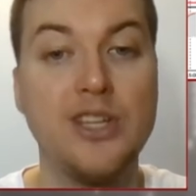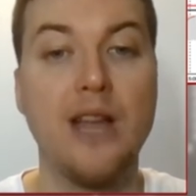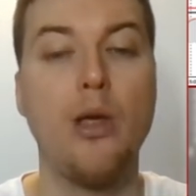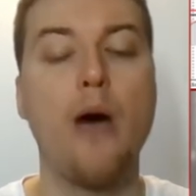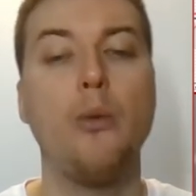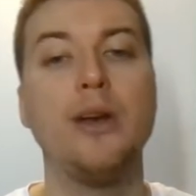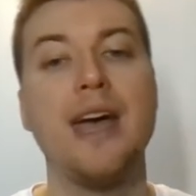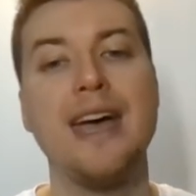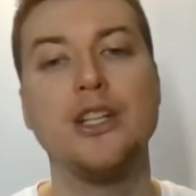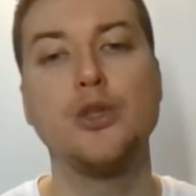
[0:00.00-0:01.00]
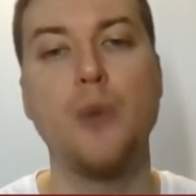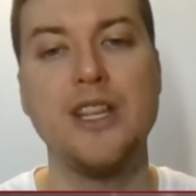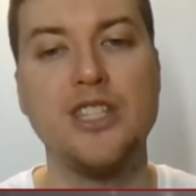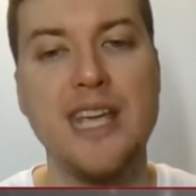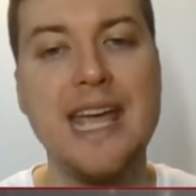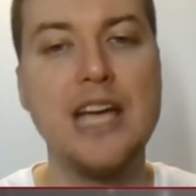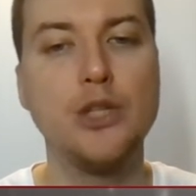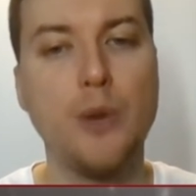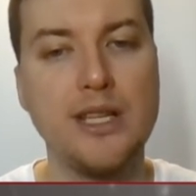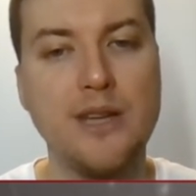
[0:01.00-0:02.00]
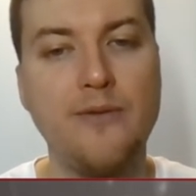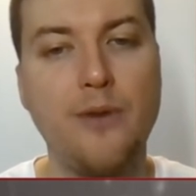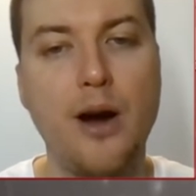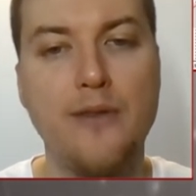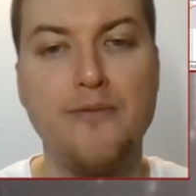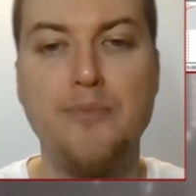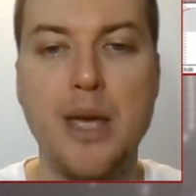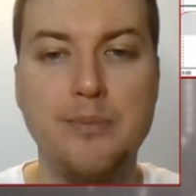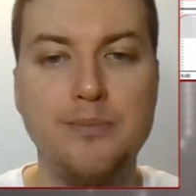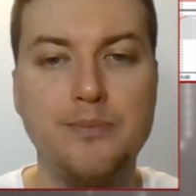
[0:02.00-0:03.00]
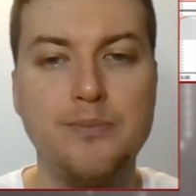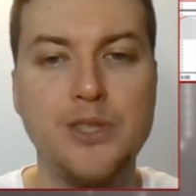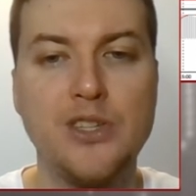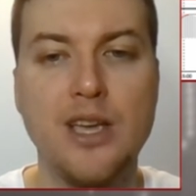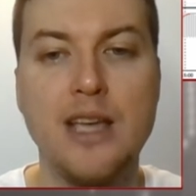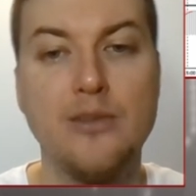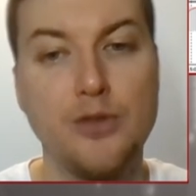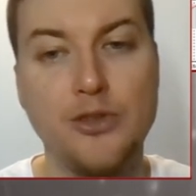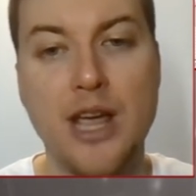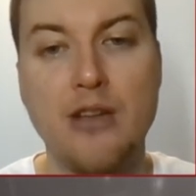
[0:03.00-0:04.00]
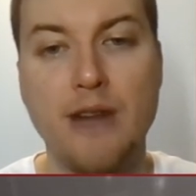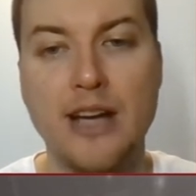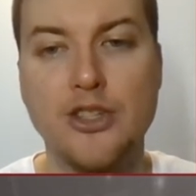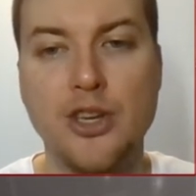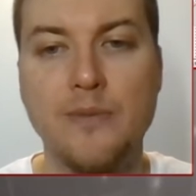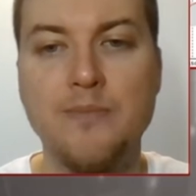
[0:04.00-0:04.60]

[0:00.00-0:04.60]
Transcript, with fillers: allowing a 20-25 pips intraday correction.